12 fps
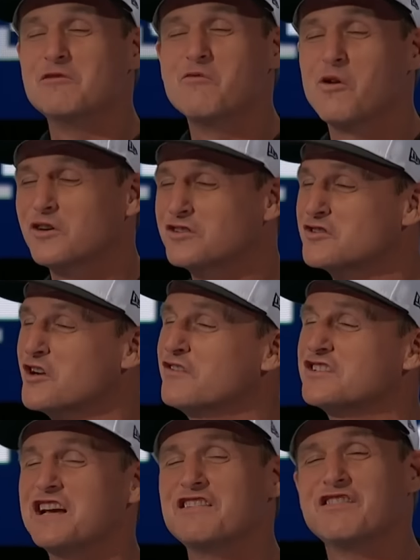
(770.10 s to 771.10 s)
worst
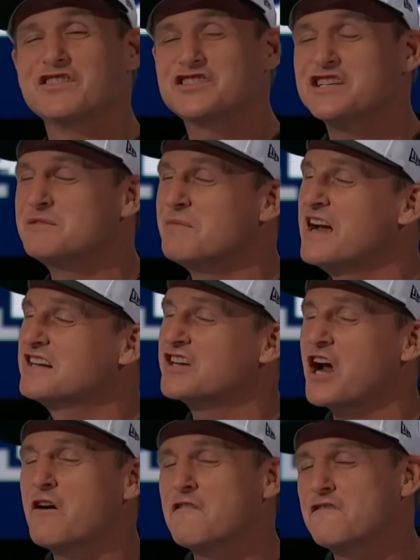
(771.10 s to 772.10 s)
service I've ever seen in my
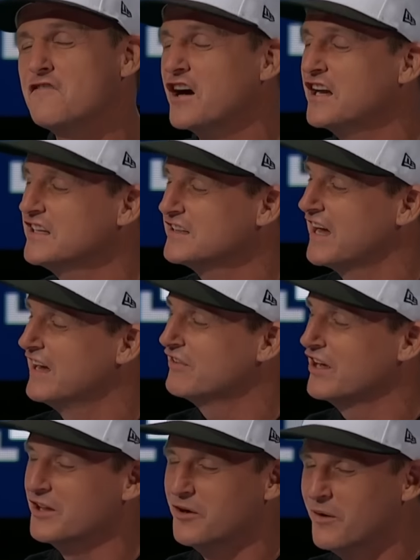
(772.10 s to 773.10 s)
entire life,
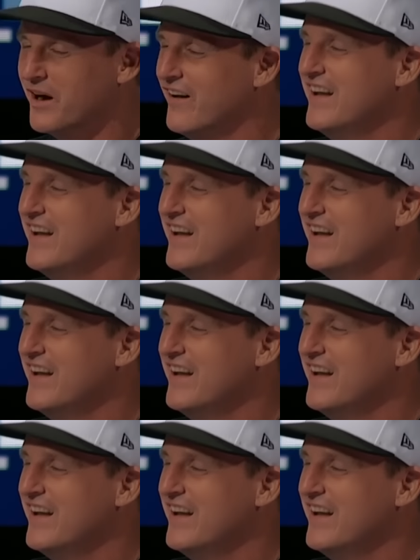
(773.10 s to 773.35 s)
LOL.